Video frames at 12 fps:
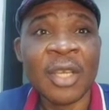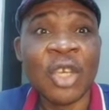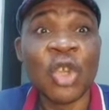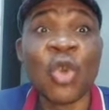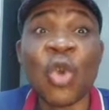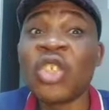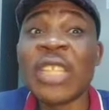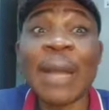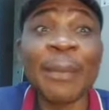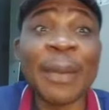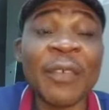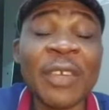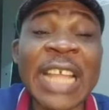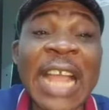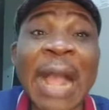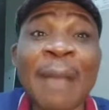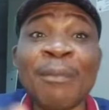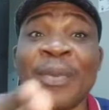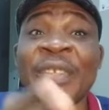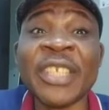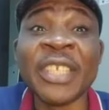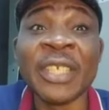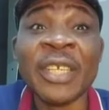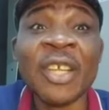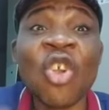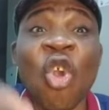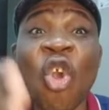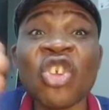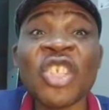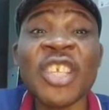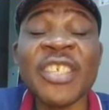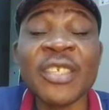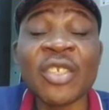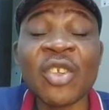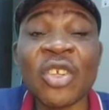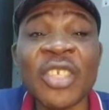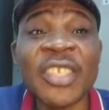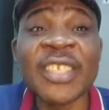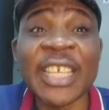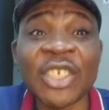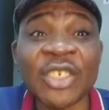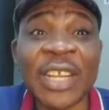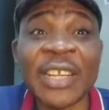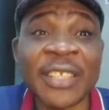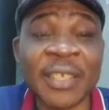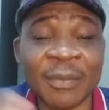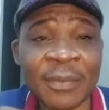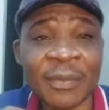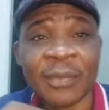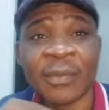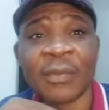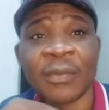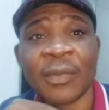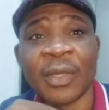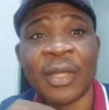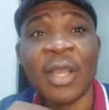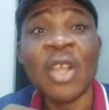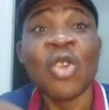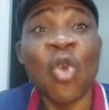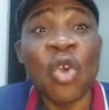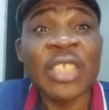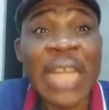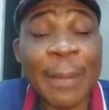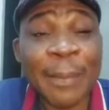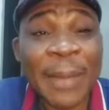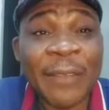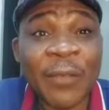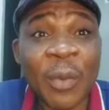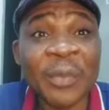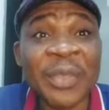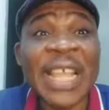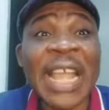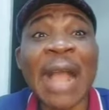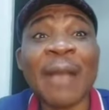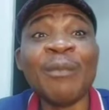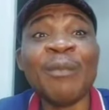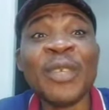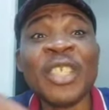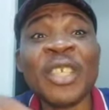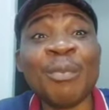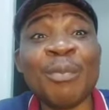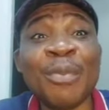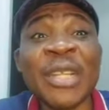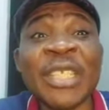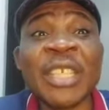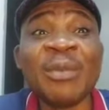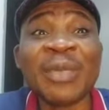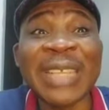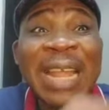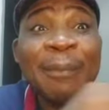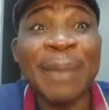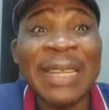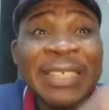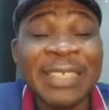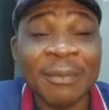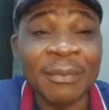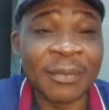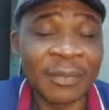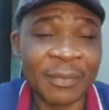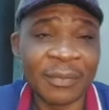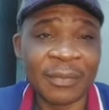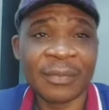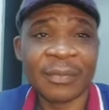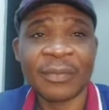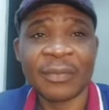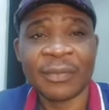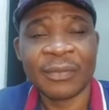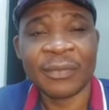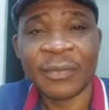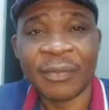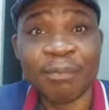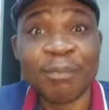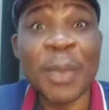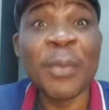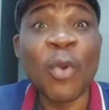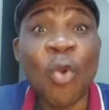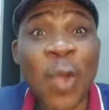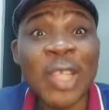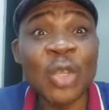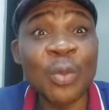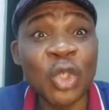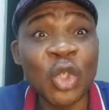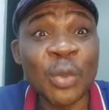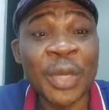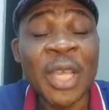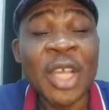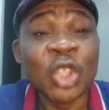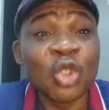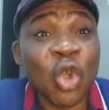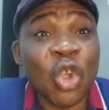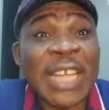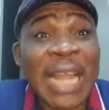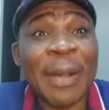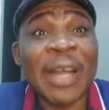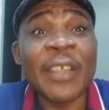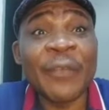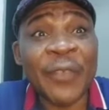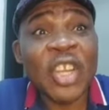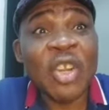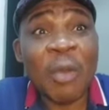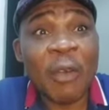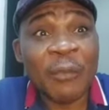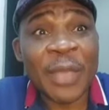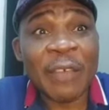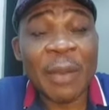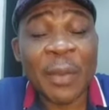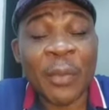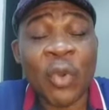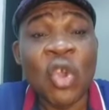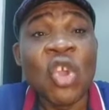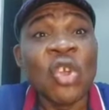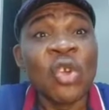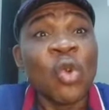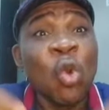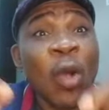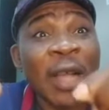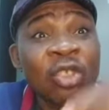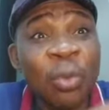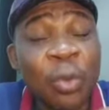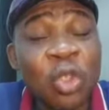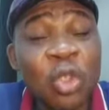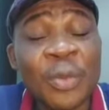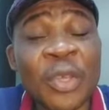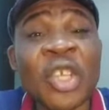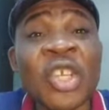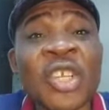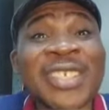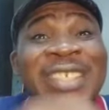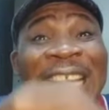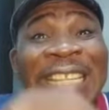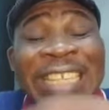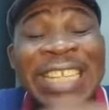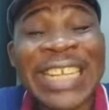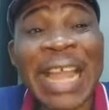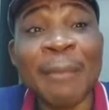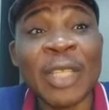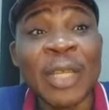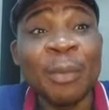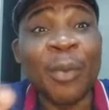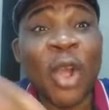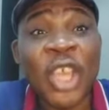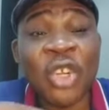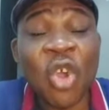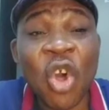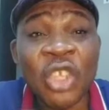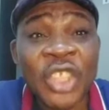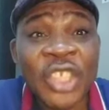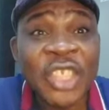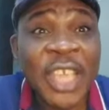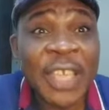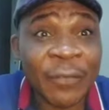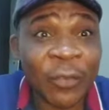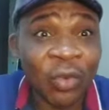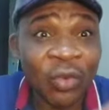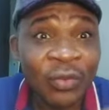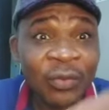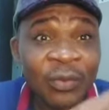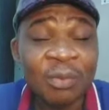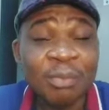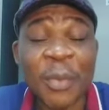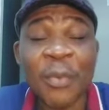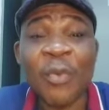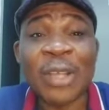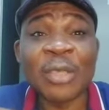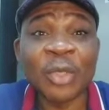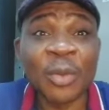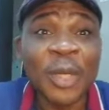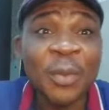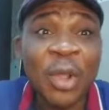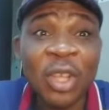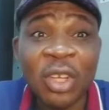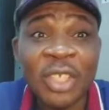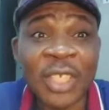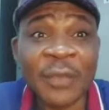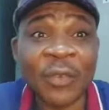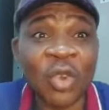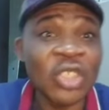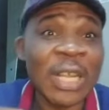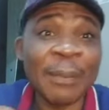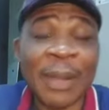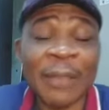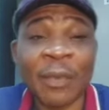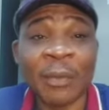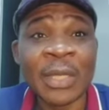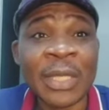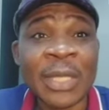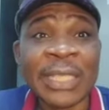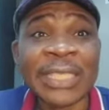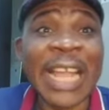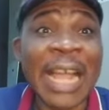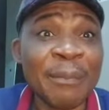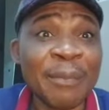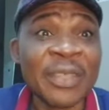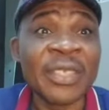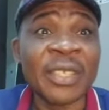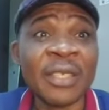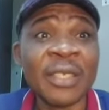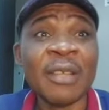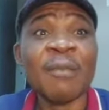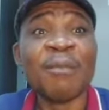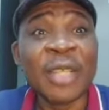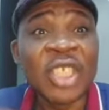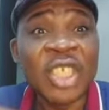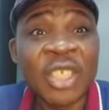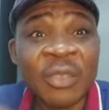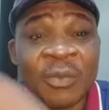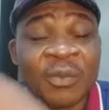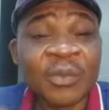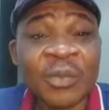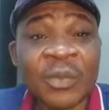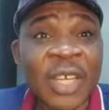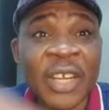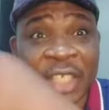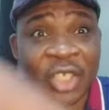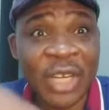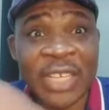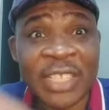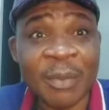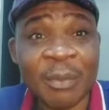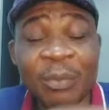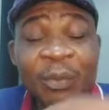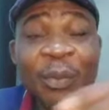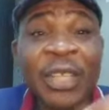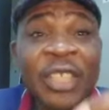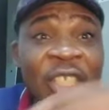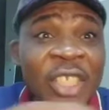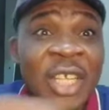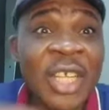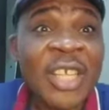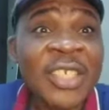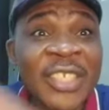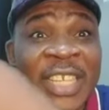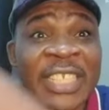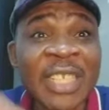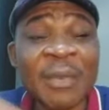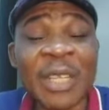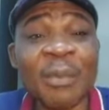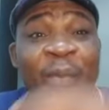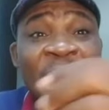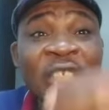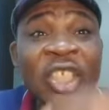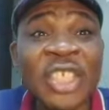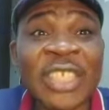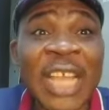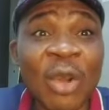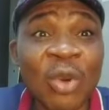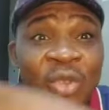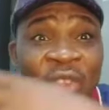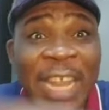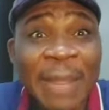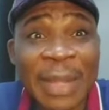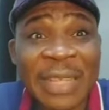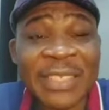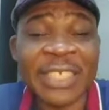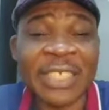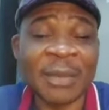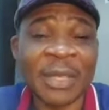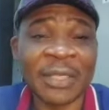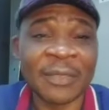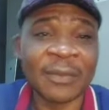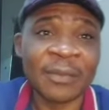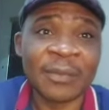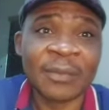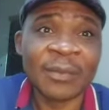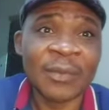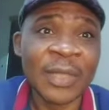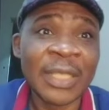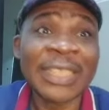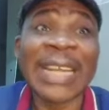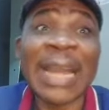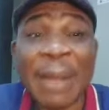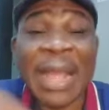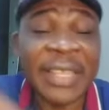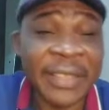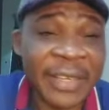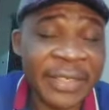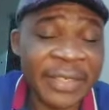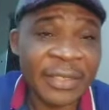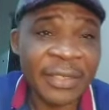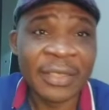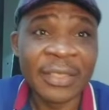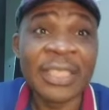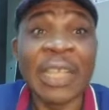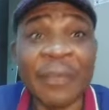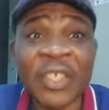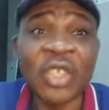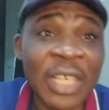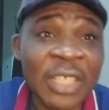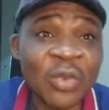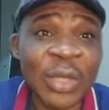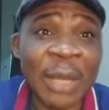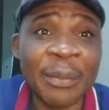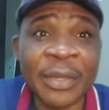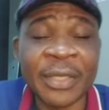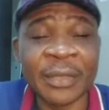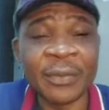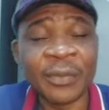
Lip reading: You go to their platform, they are busy causing sectionalism. Go to their platform, they are busy preaching tribalism. People who are supposed to be talking about the freedom of Biafra people, who are supposed to be standing and debunking all this evil, people who are supposed to be debunking all this evil, go to their platform, they are busy preaching regionalism, preaching sentiment, preaching their own tribal sentiment, tribal hatred, division. That's what they are preaching.